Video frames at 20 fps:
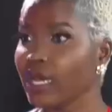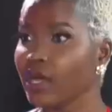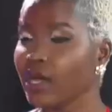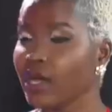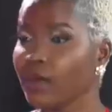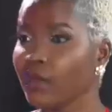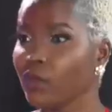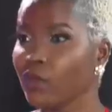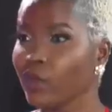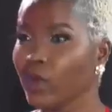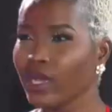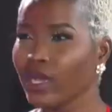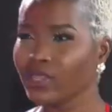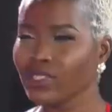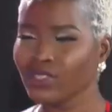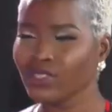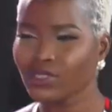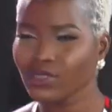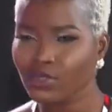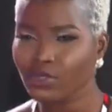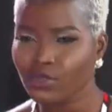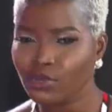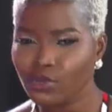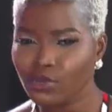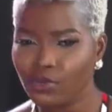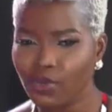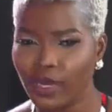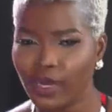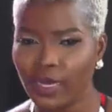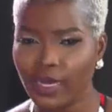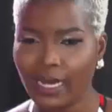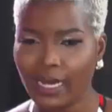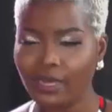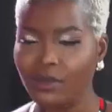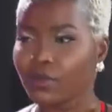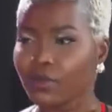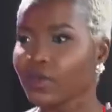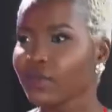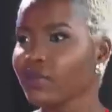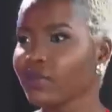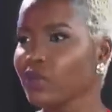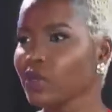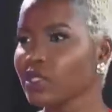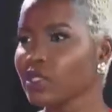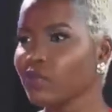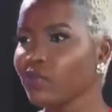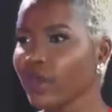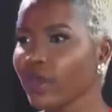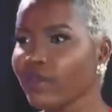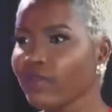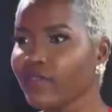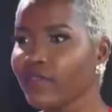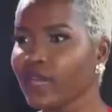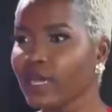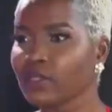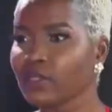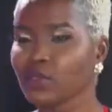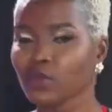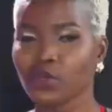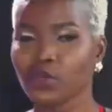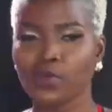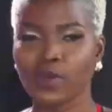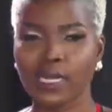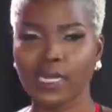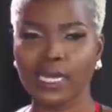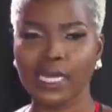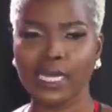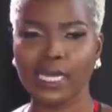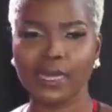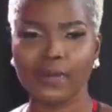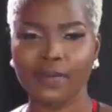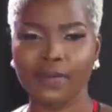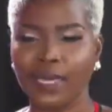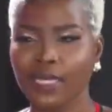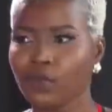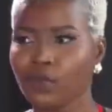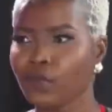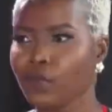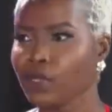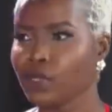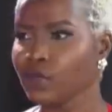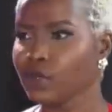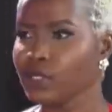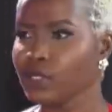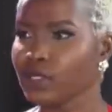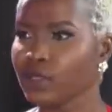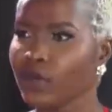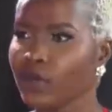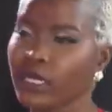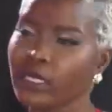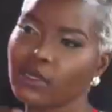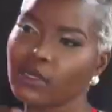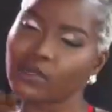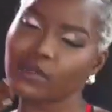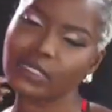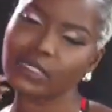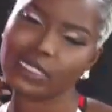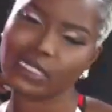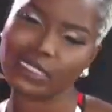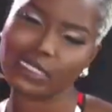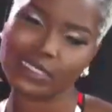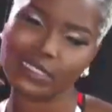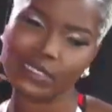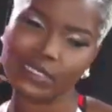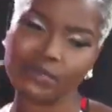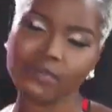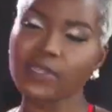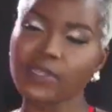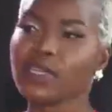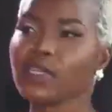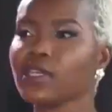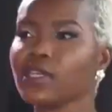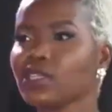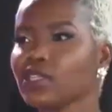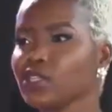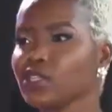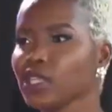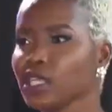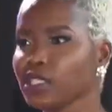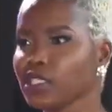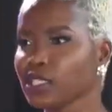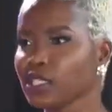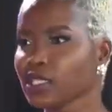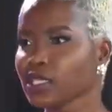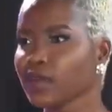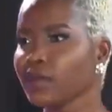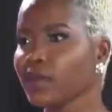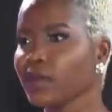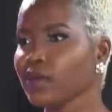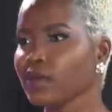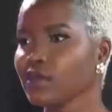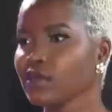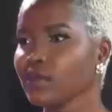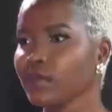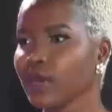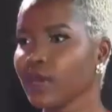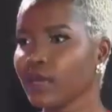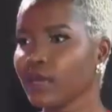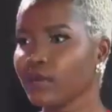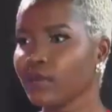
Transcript: Um, where you two were, I don't know if it was breakfast or you were laying by the windowsill, and it looked as if you had just come out of the bathroom.